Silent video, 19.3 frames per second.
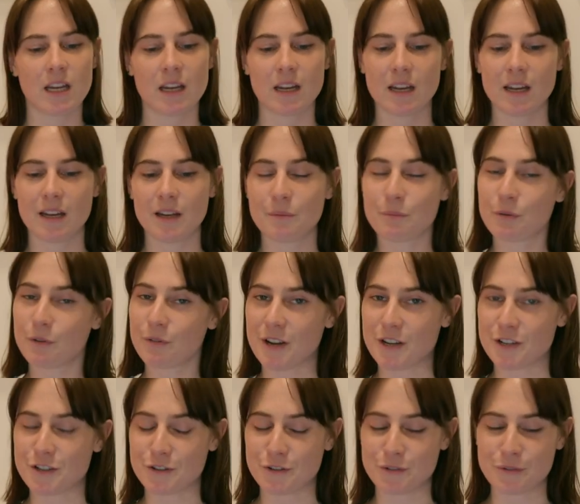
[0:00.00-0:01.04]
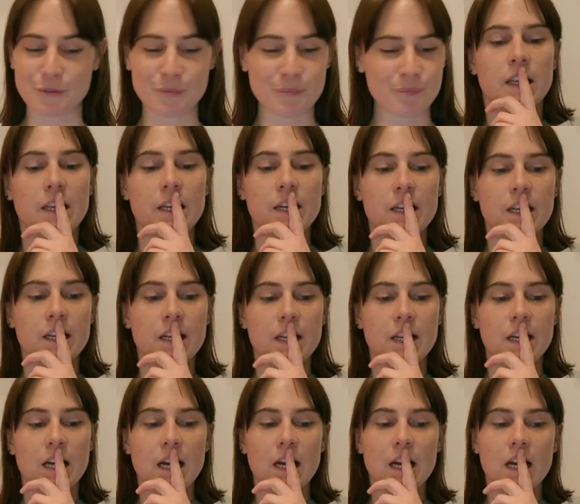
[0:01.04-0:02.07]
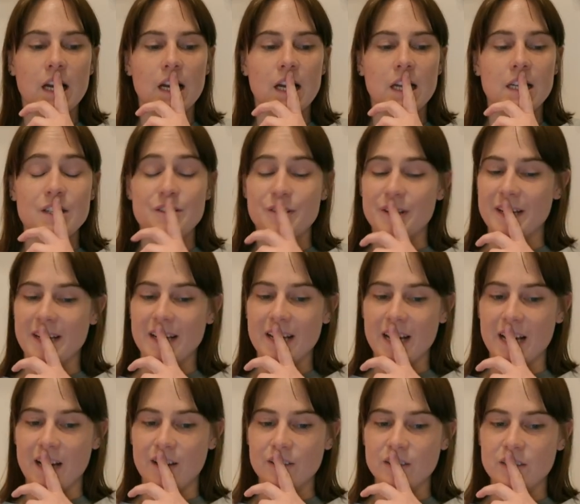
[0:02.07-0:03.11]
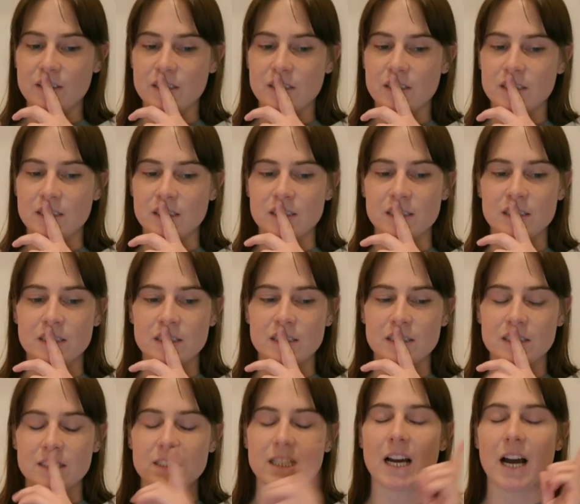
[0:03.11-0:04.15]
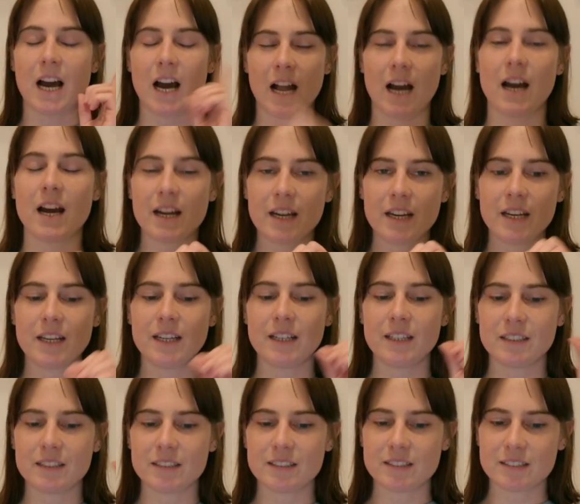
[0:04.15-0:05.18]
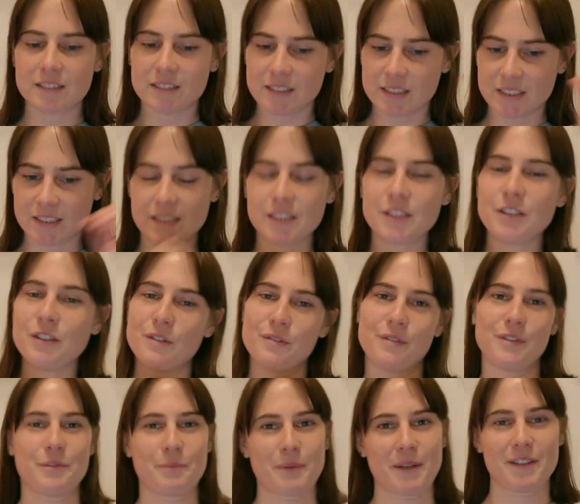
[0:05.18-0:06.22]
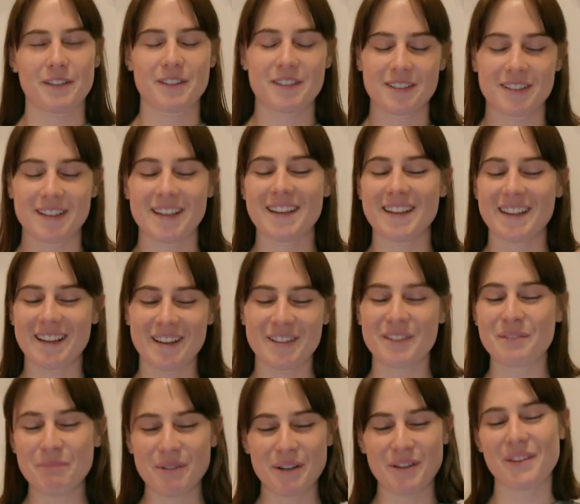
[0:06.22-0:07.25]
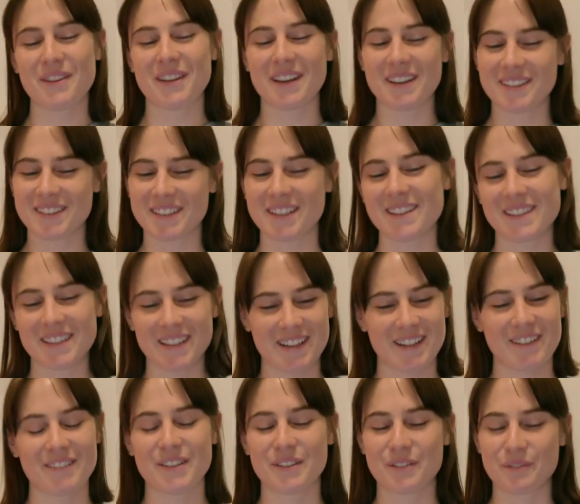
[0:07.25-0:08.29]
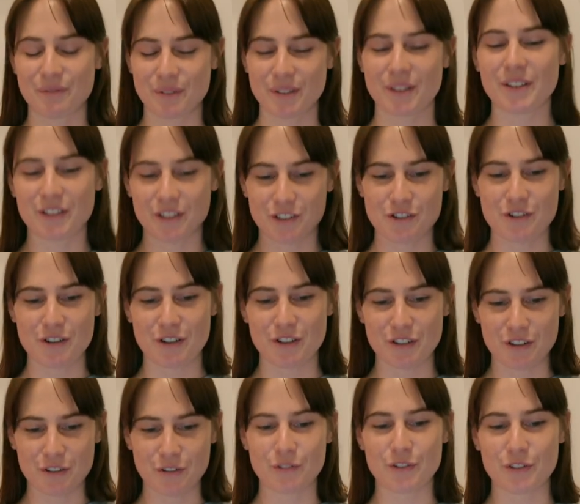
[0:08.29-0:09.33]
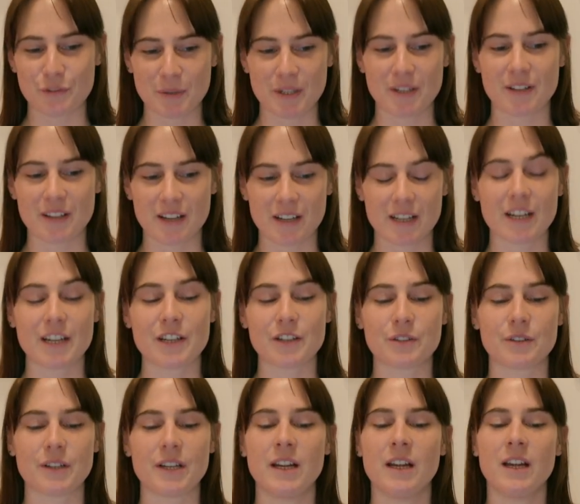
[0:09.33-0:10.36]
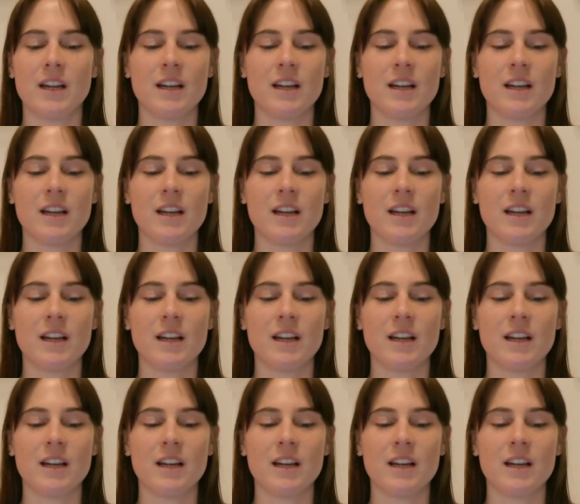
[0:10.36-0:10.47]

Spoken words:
and professional. Eating, drinking out, I still overspent. And last month I said that I was really gonna try to not overspend in that category.